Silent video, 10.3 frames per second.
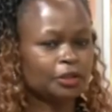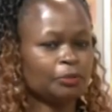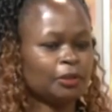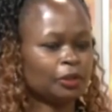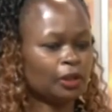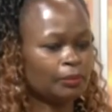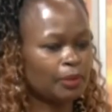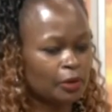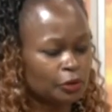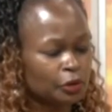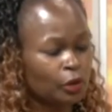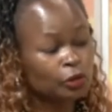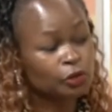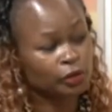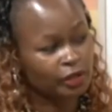Leadership is all about
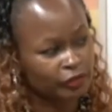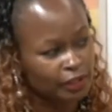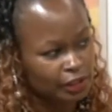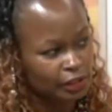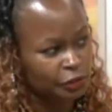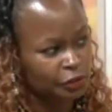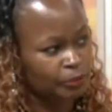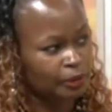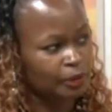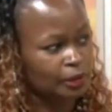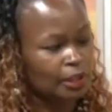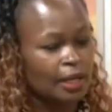also giving leadership.